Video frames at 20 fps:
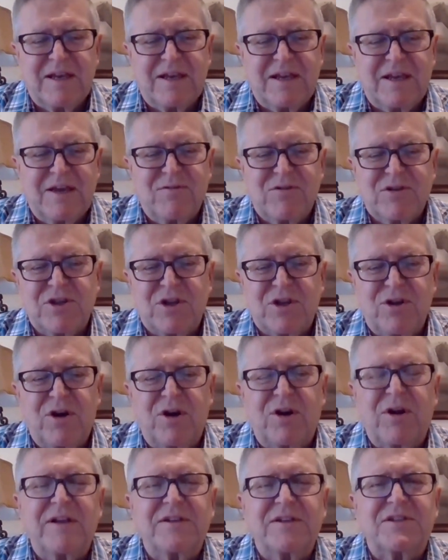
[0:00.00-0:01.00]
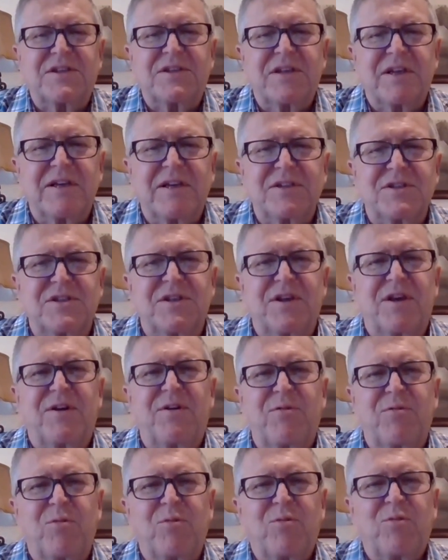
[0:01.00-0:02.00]
Give us a look as
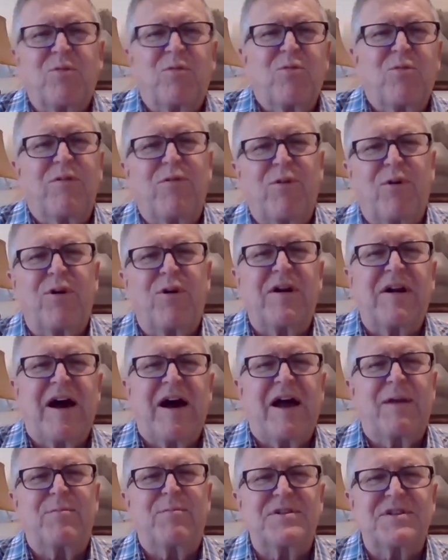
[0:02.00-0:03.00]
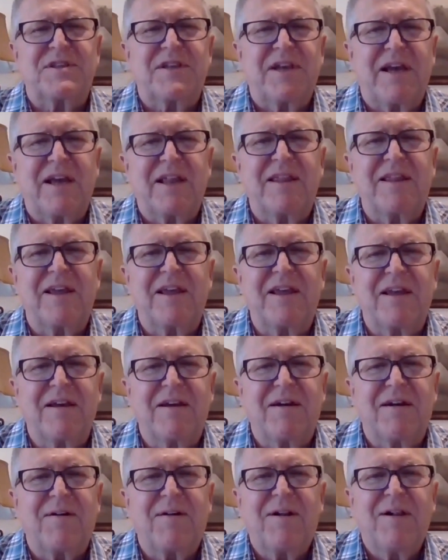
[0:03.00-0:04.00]
we've heard economists say
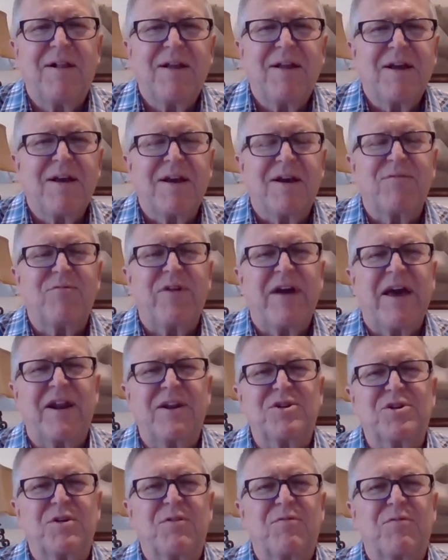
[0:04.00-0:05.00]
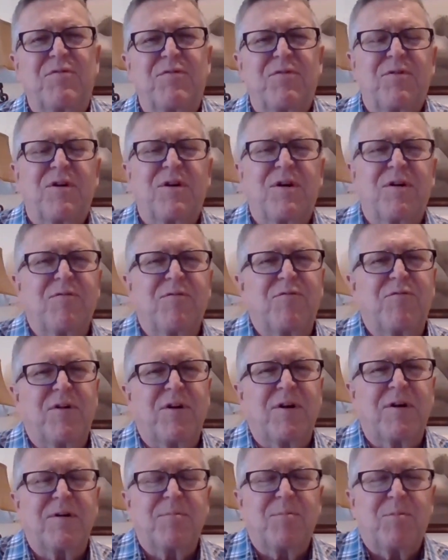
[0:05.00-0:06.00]
the advantage of
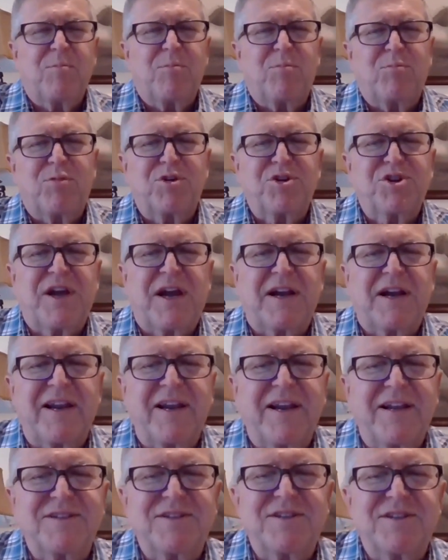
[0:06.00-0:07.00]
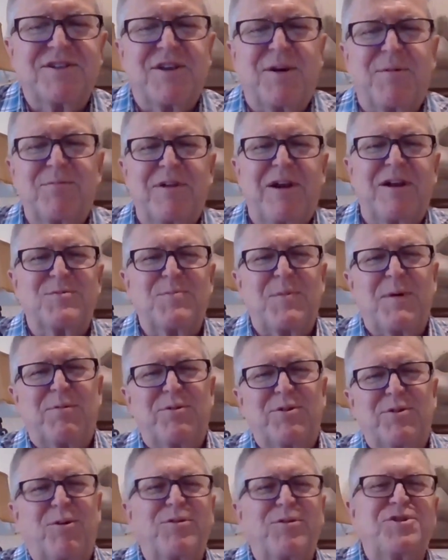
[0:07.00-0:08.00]
projecting is that sometimes
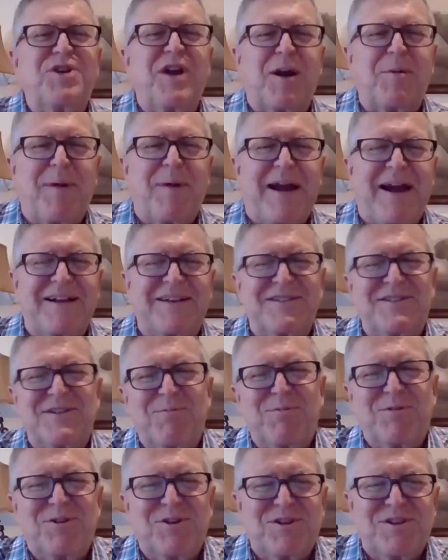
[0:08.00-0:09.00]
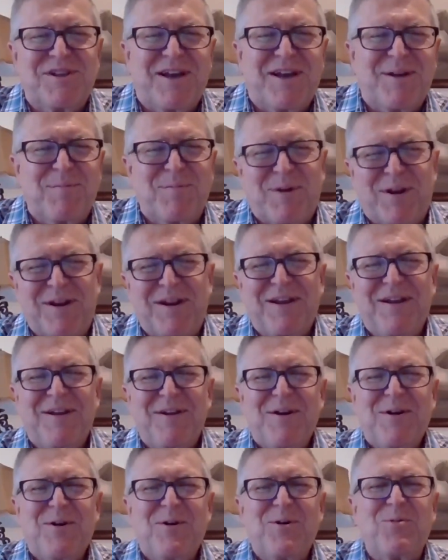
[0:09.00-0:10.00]
people don't check back to see what you said, but
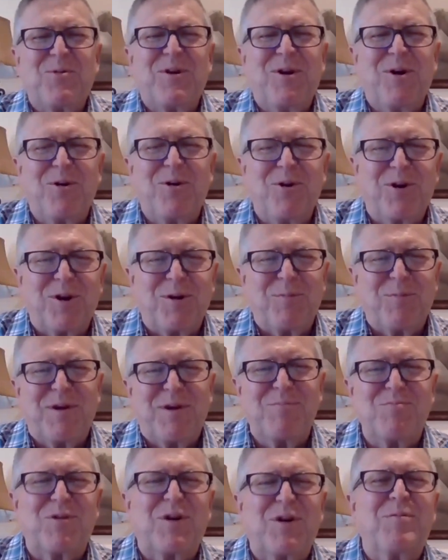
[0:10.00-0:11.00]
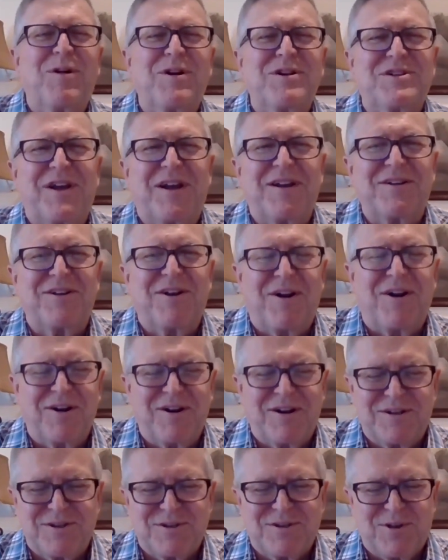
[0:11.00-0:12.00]
we know you're going to pretty much on
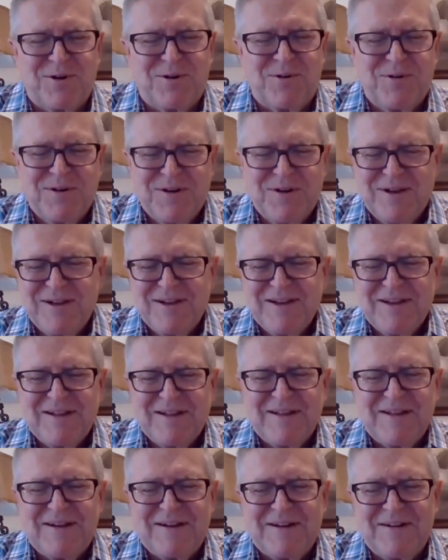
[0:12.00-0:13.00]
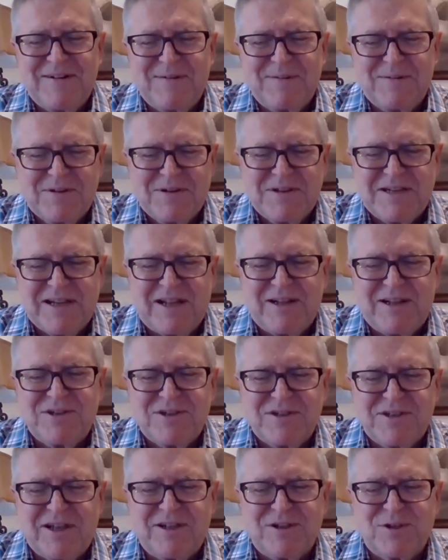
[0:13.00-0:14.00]
target. So tell
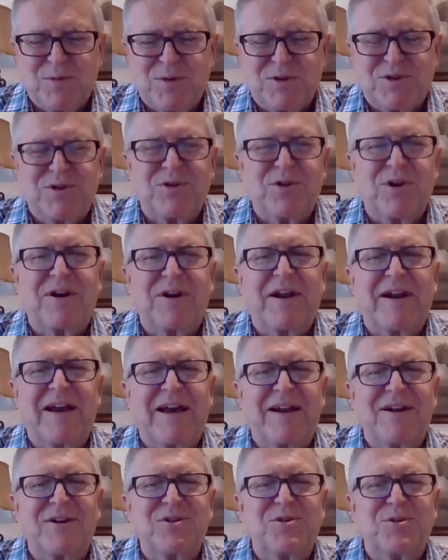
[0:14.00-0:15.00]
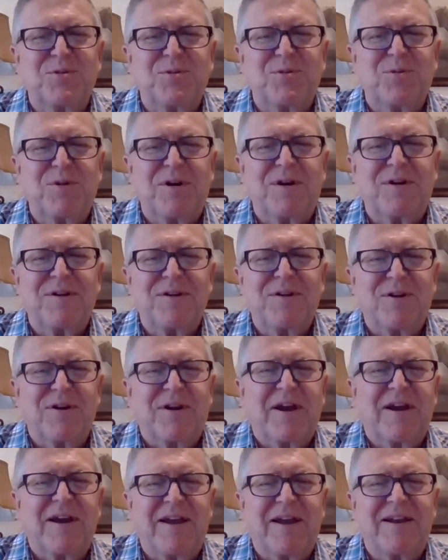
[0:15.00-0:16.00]
us what you're looking at as you
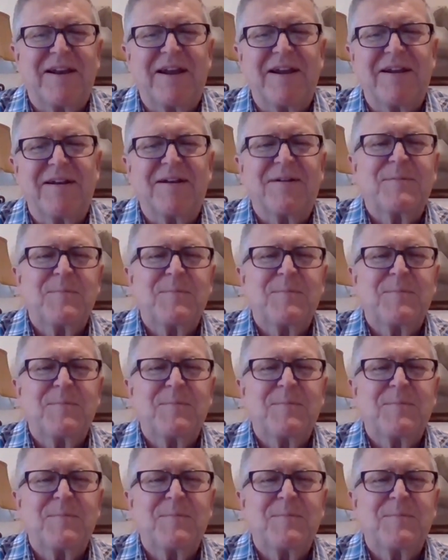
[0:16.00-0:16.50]
look ahead, Nate.